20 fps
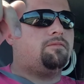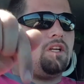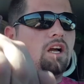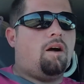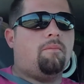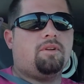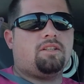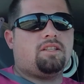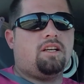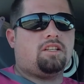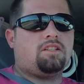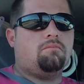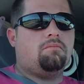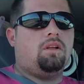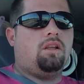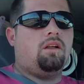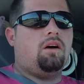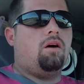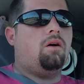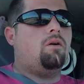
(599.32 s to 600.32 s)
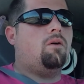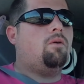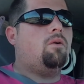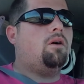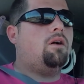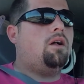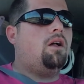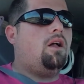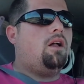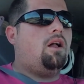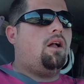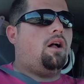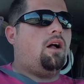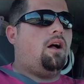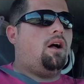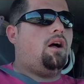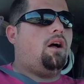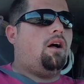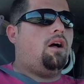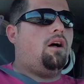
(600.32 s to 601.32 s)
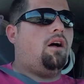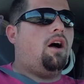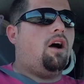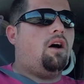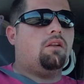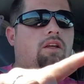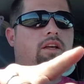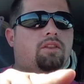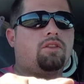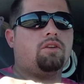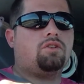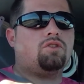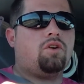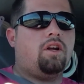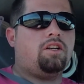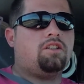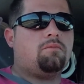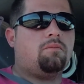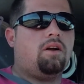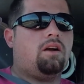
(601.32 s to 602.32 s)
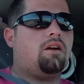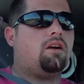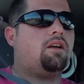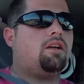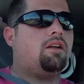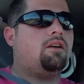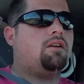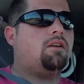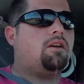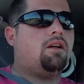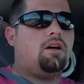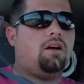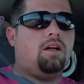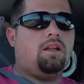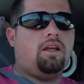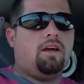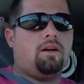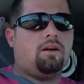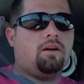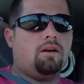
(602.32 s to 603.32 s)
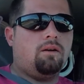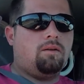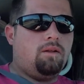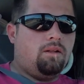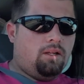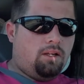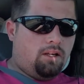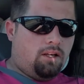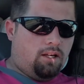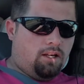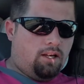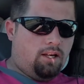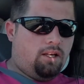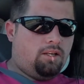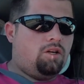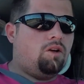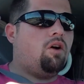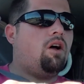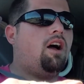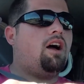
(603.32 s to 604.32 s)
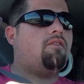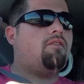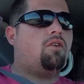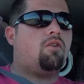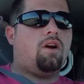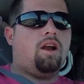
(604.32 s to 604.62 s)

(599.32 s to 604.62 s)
section below, I'll link the Strange American later, and y'all have a great